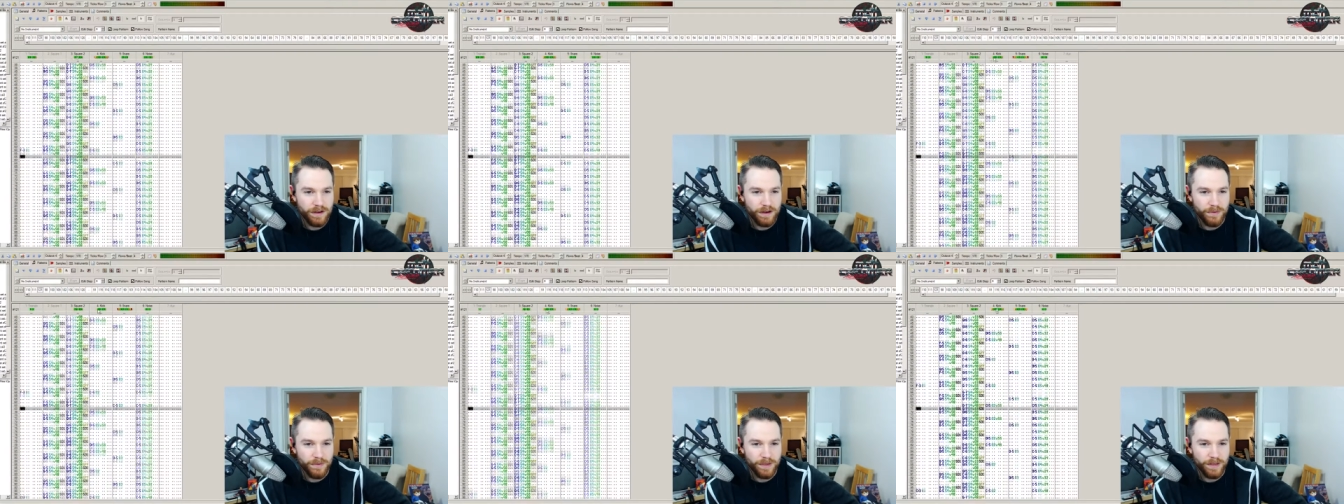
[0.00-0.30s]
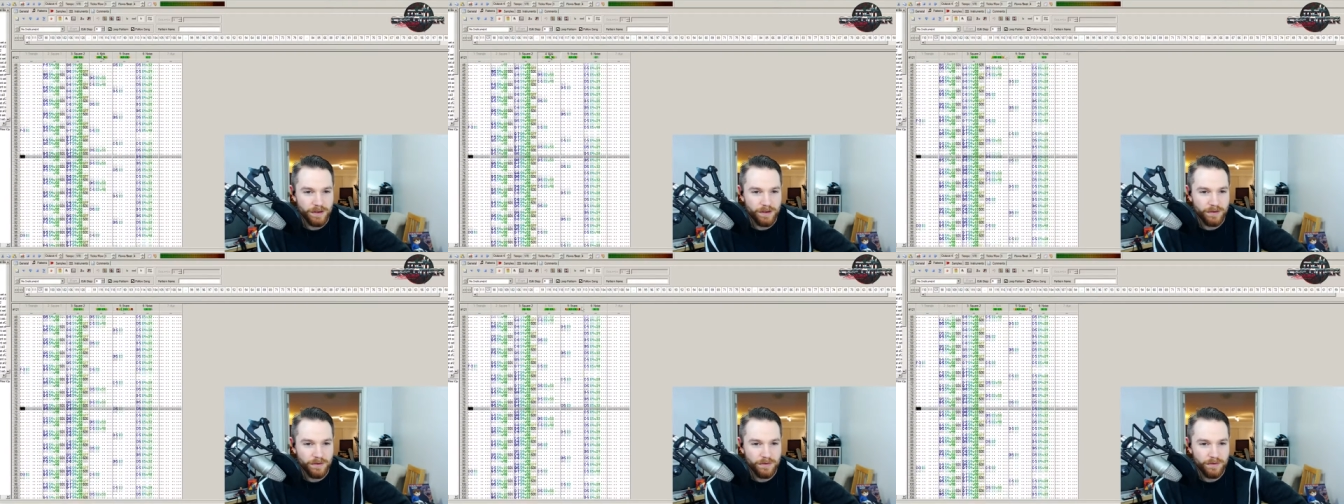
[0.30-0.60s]
Here we
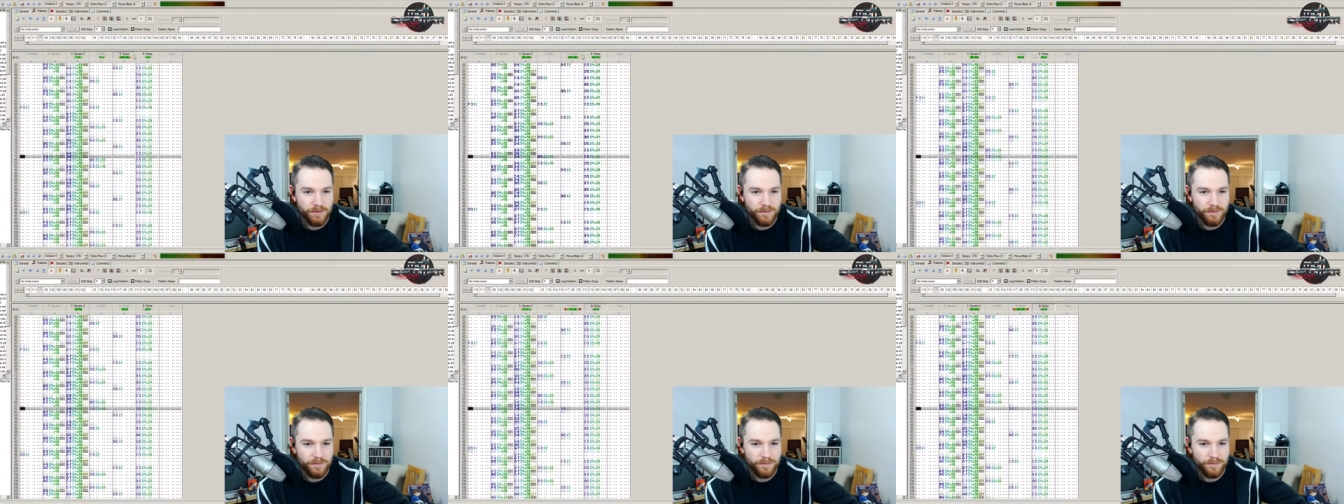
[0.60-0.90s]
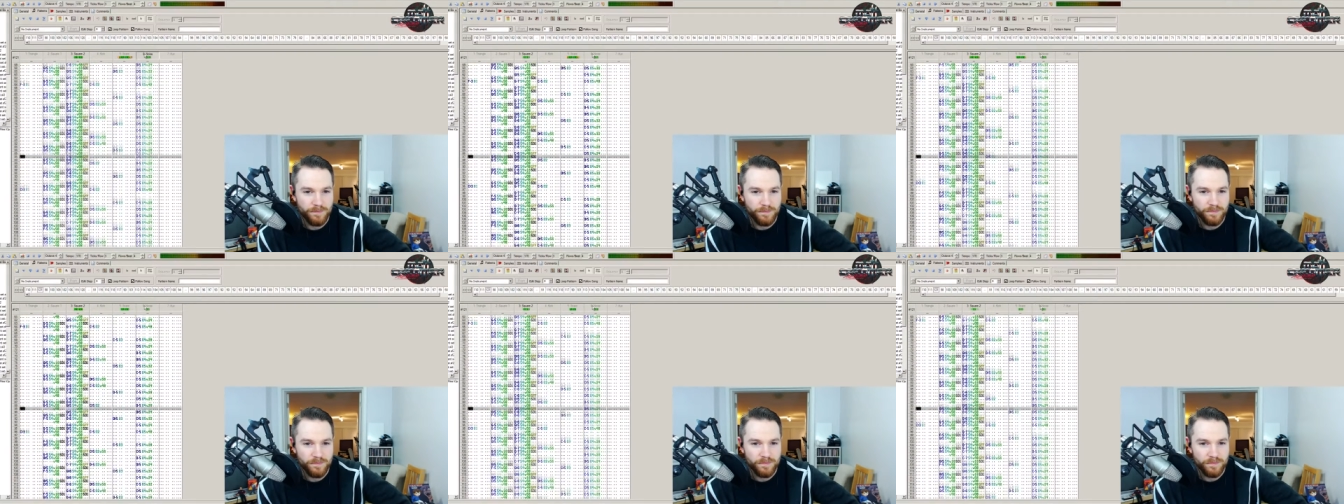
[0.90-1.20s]

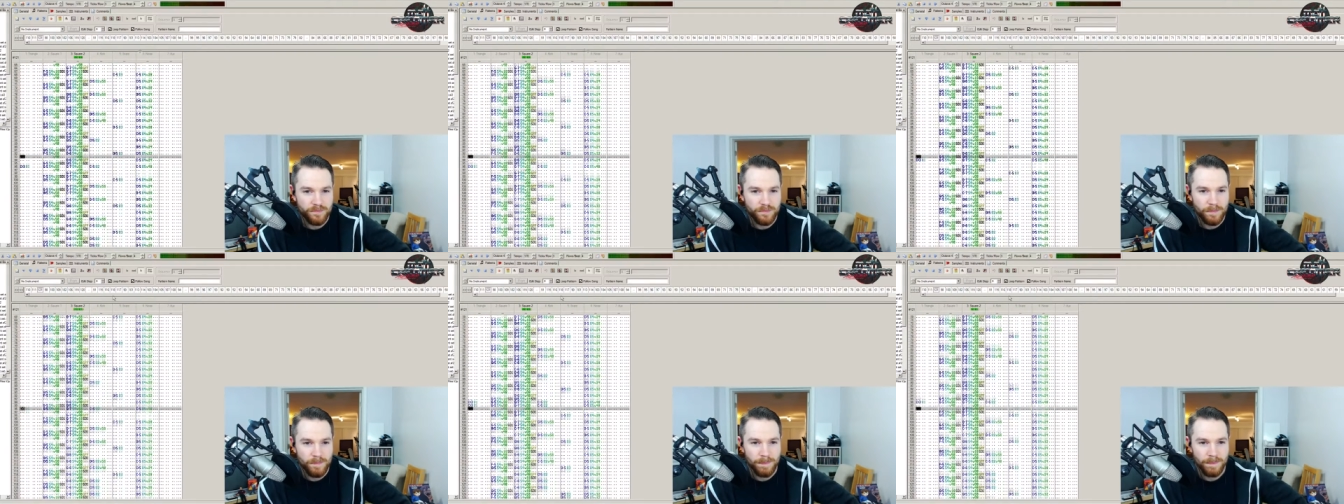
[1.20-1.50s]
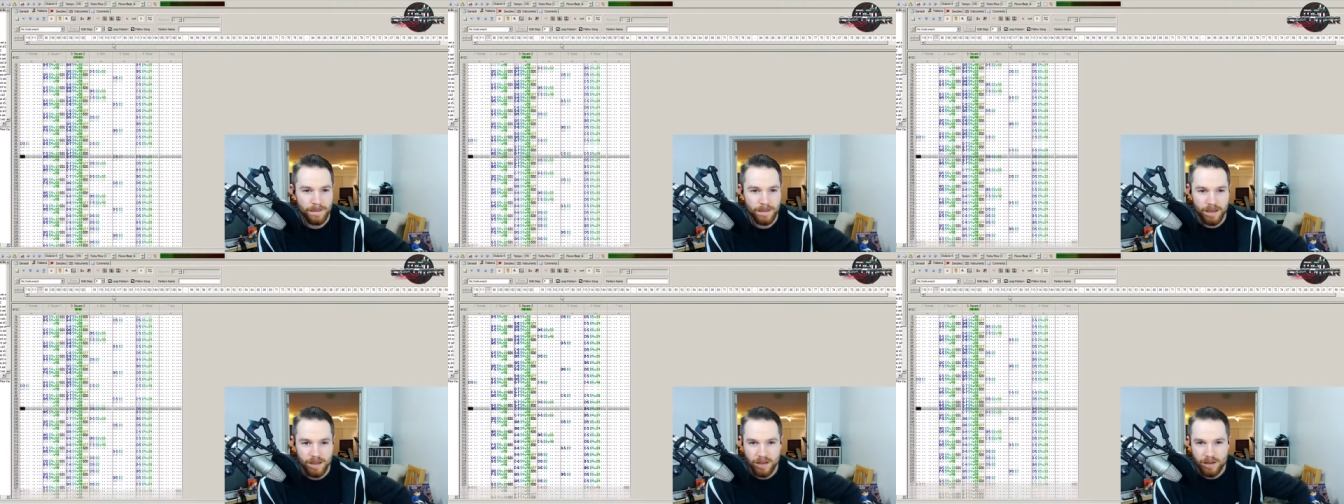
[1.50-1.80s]
go.
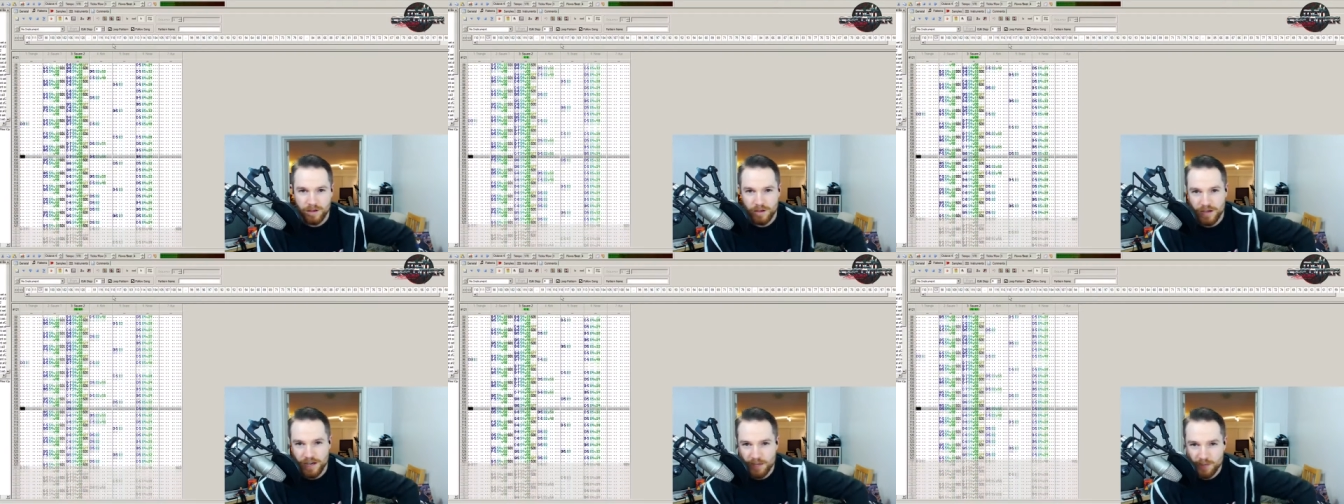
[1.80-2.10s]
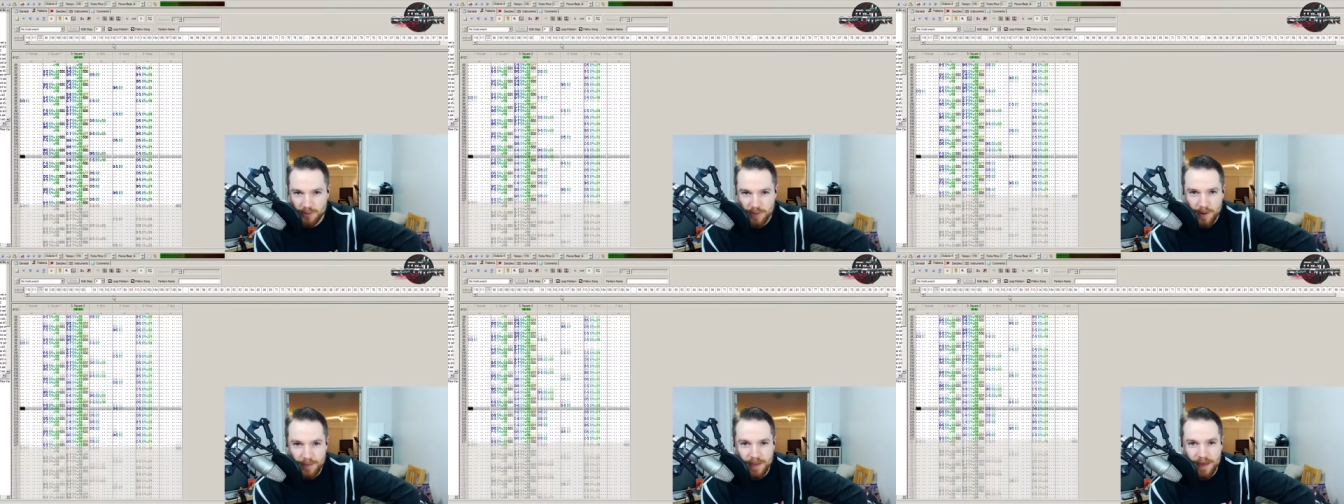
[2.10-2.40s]
You
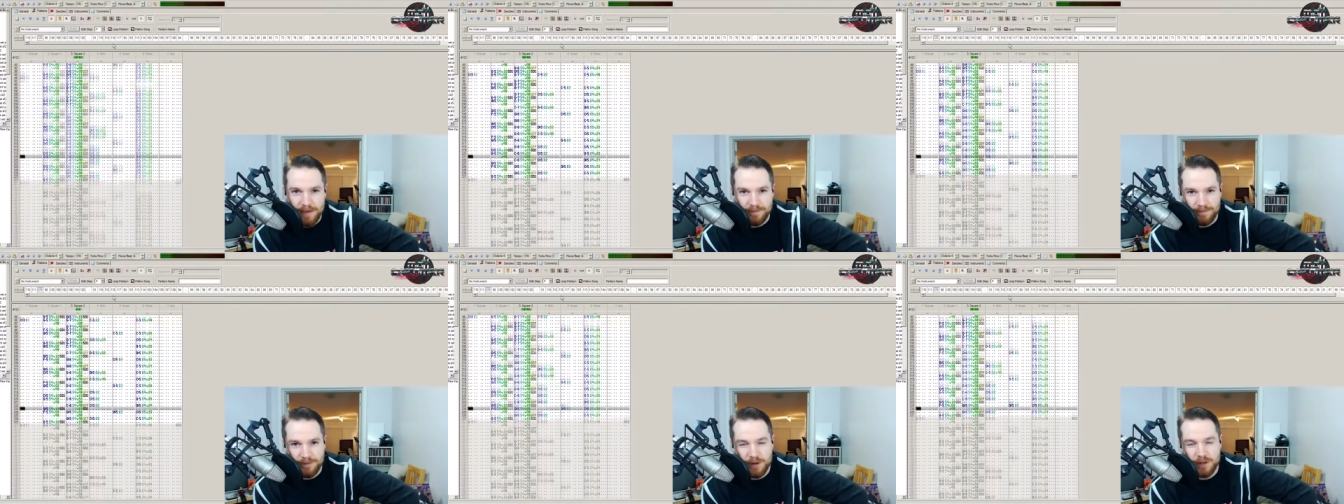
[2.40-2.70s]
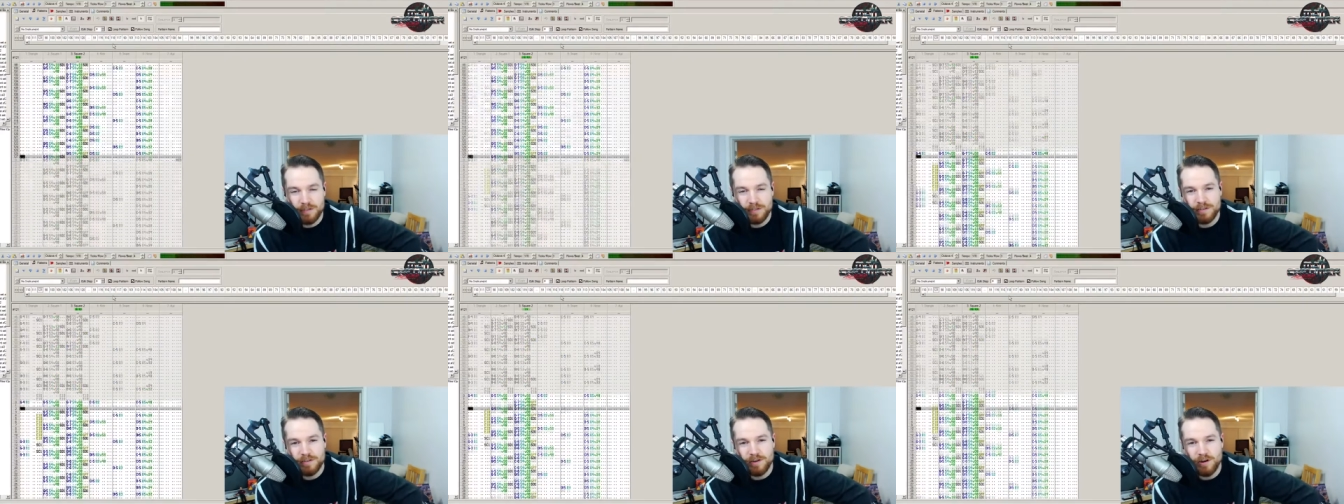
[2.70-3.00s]
guys remember that
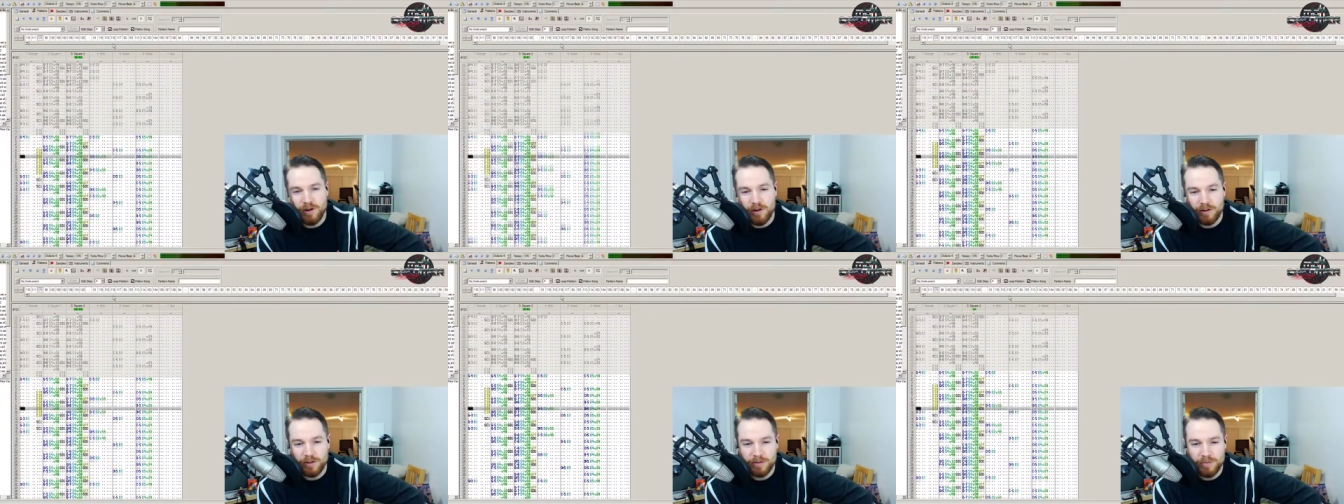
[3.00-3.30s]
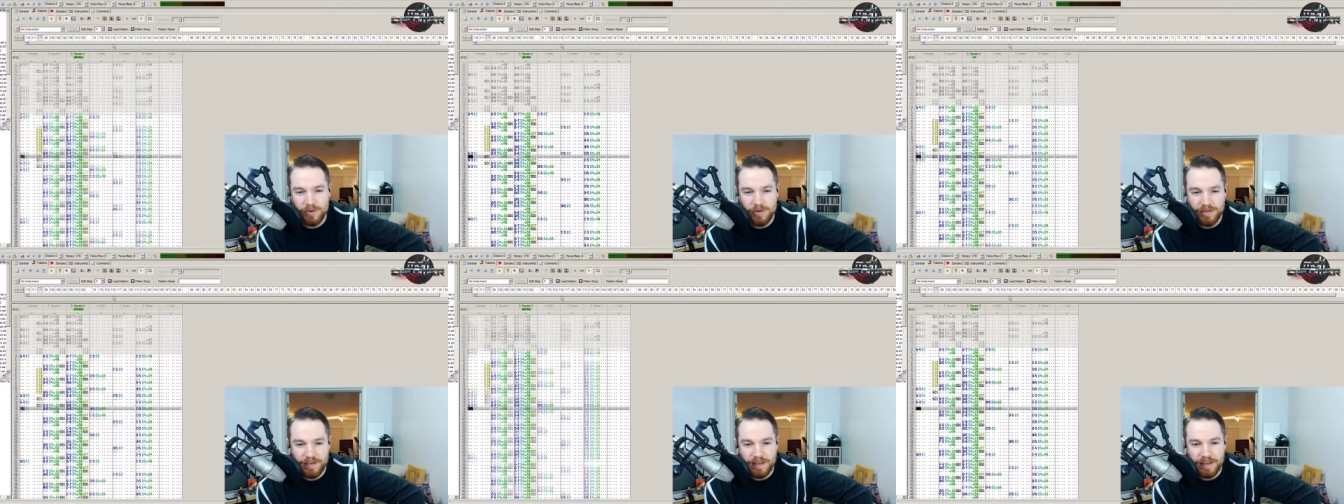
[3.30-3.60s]
first Hulk
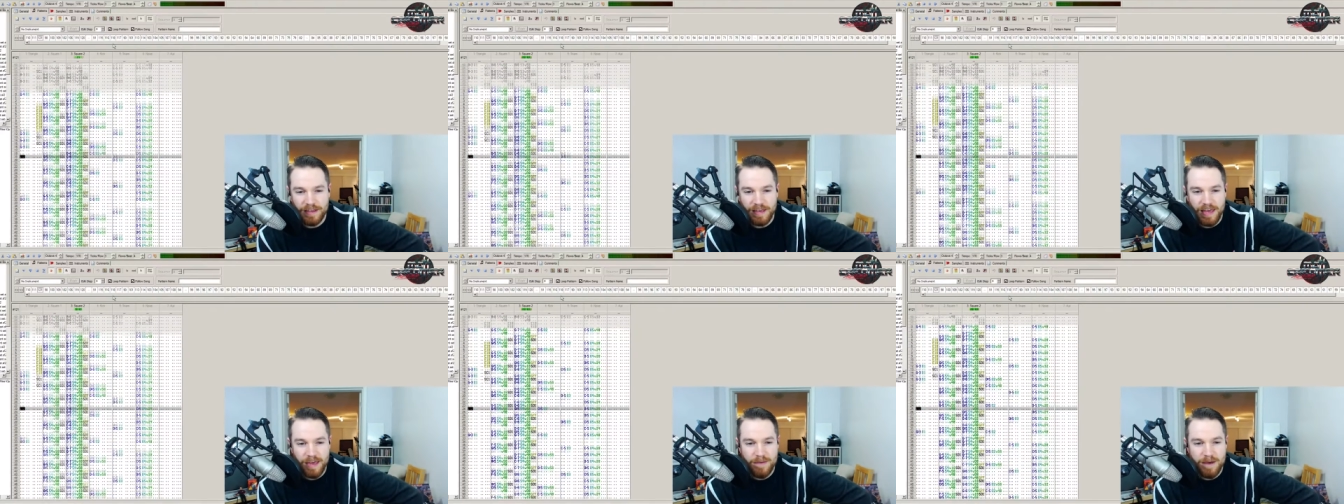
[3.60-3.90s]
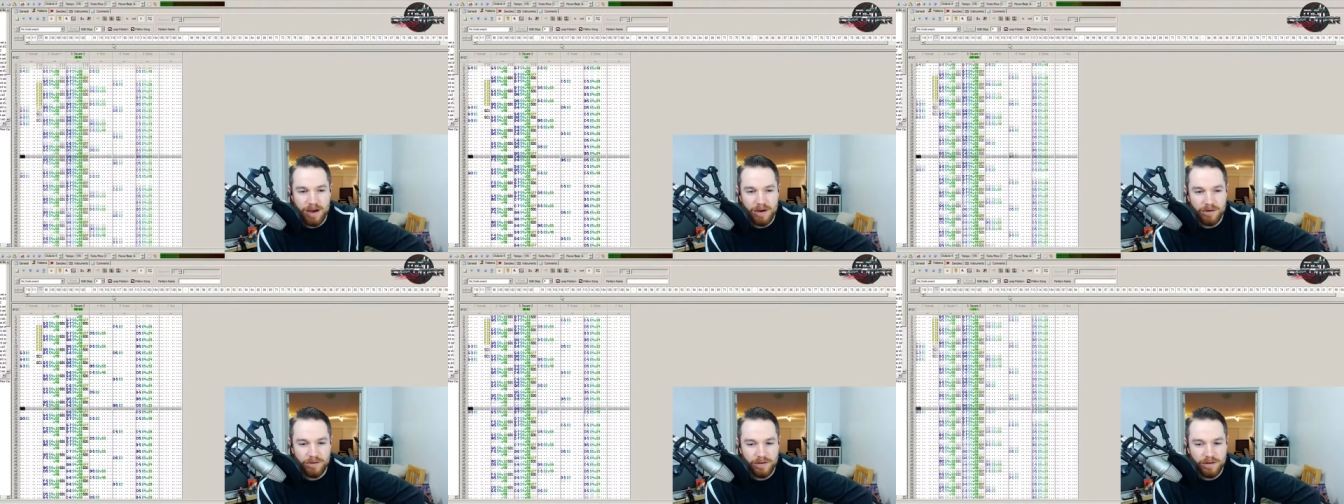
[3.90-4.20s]
movie that
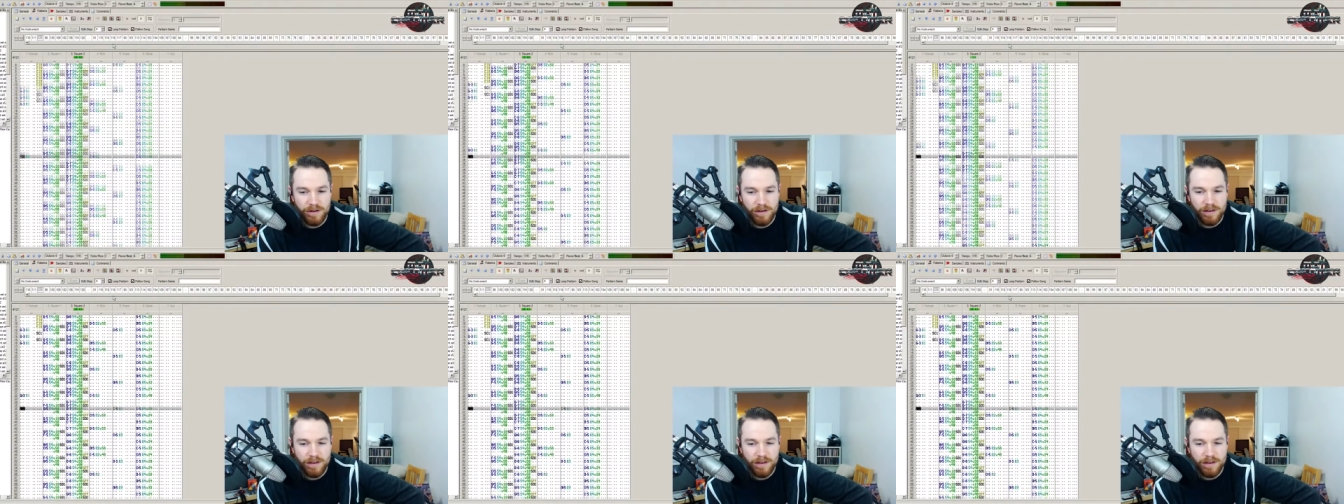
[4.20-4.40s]
came out?